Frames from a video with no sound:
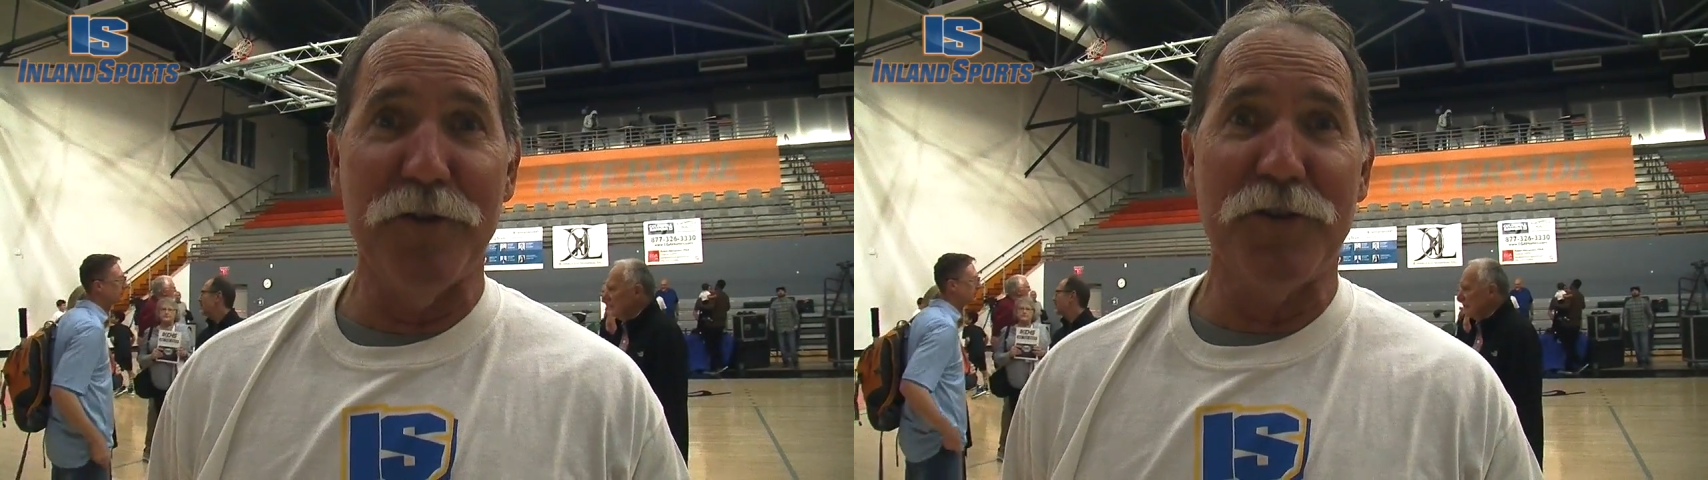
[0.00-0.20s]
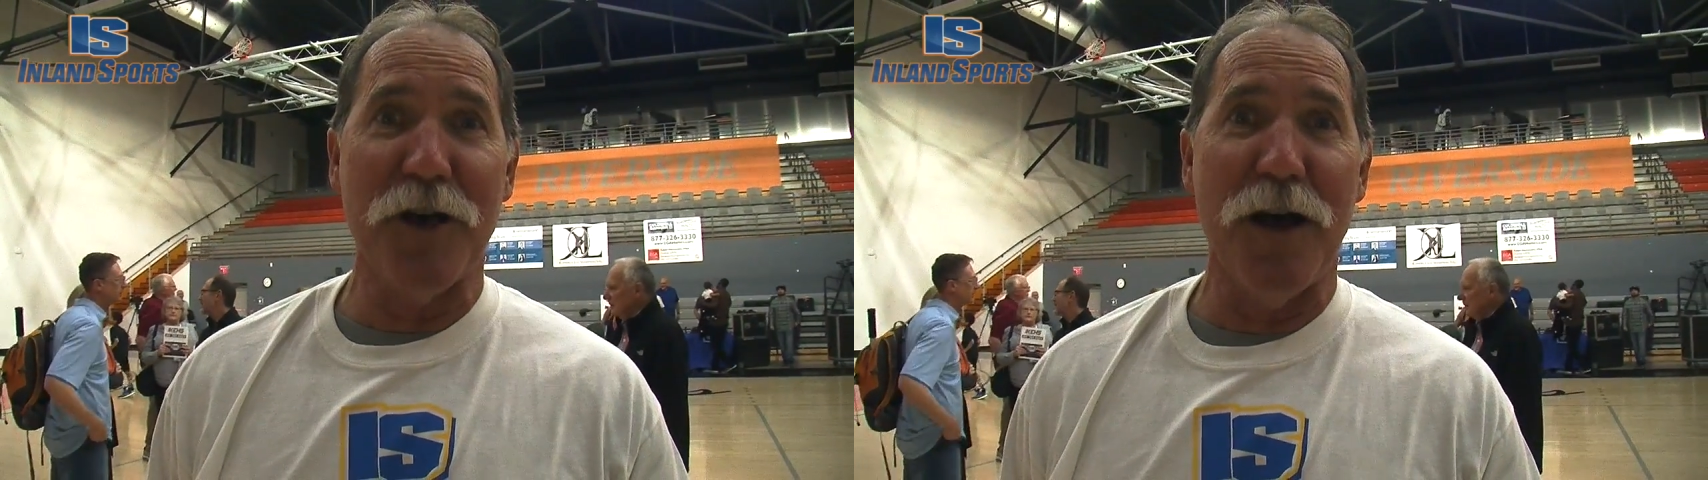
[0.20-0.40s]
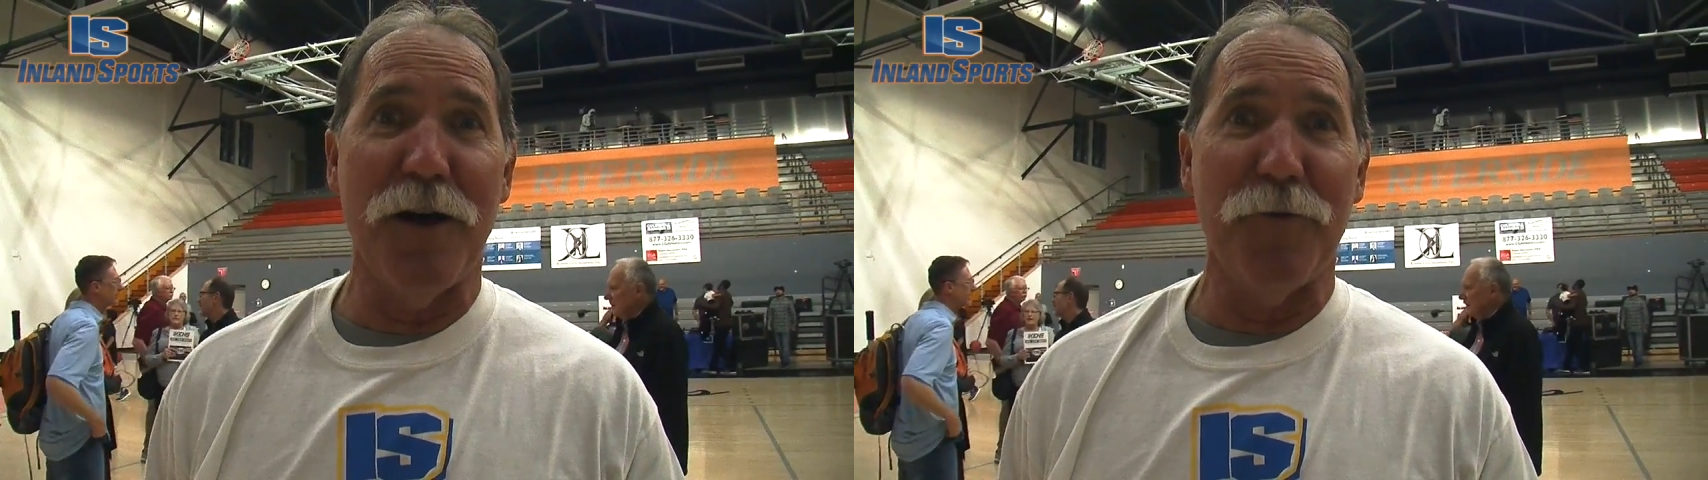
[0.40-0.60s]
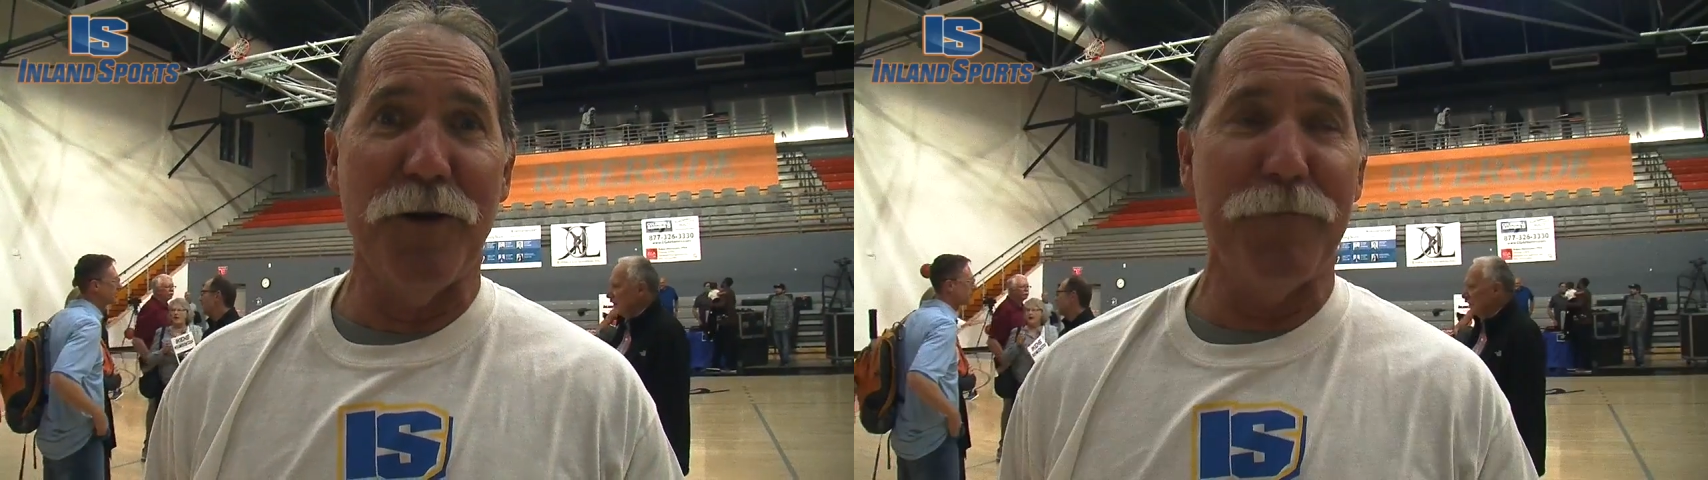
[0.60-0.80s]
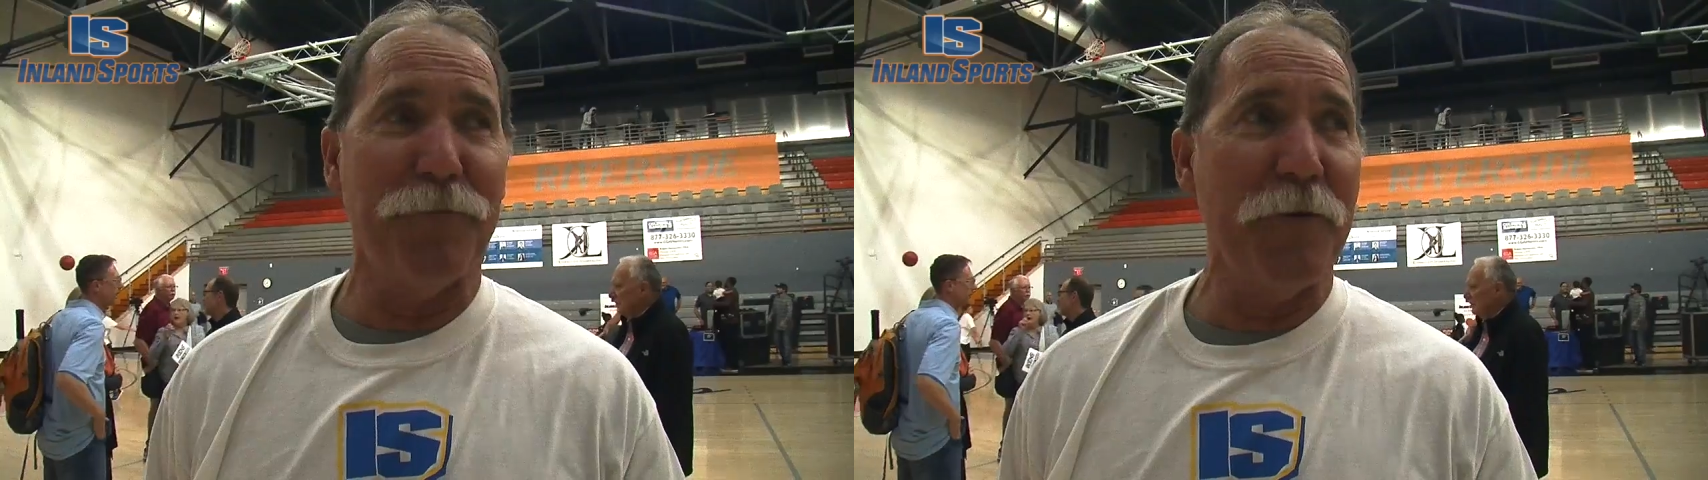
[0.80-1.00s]
and you saw
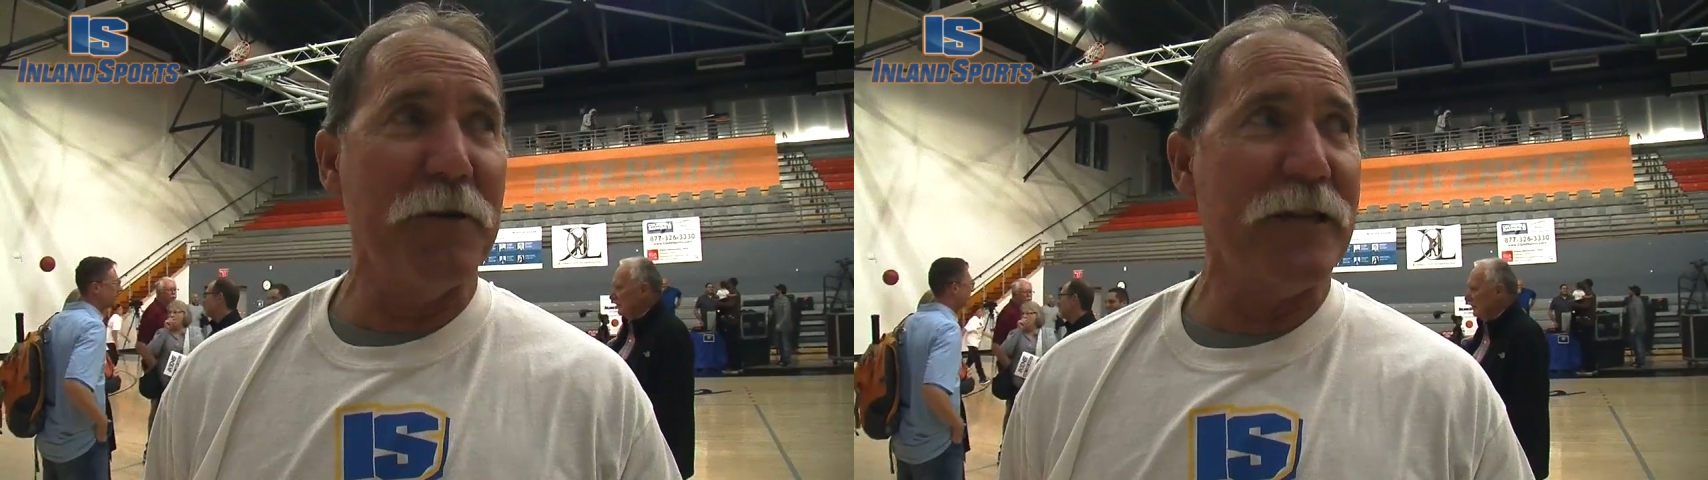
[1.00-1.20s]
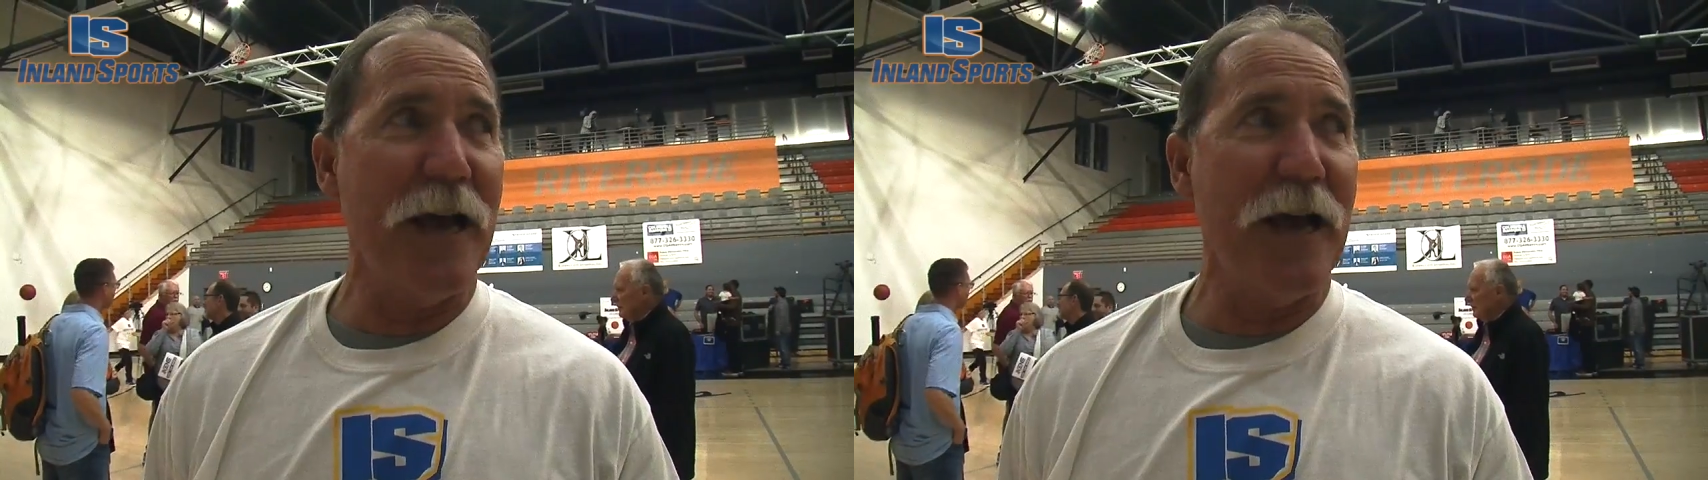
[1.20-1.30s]
we pretty much